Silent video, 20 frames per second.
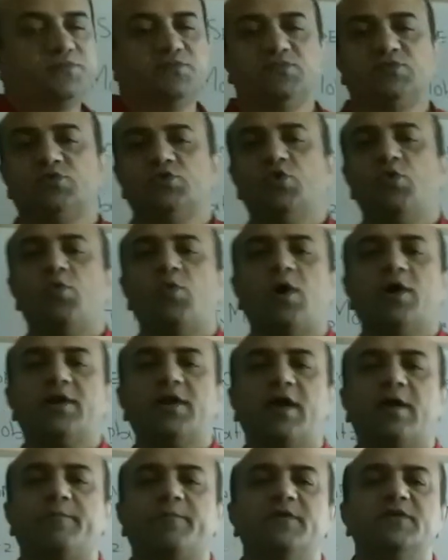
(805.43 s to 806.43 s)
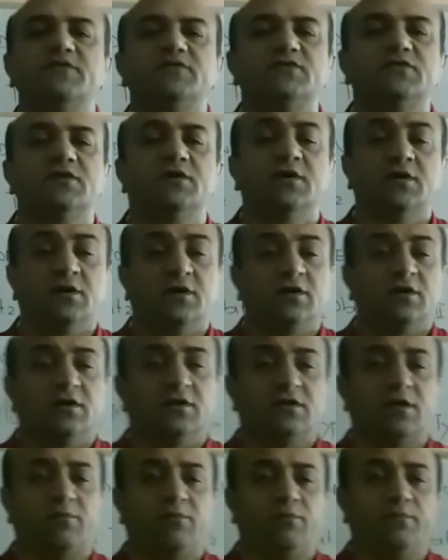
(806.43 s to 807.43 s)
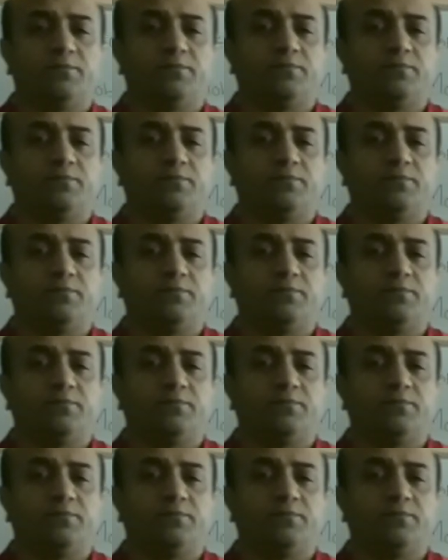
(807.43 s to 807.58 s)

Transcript: So what happens in the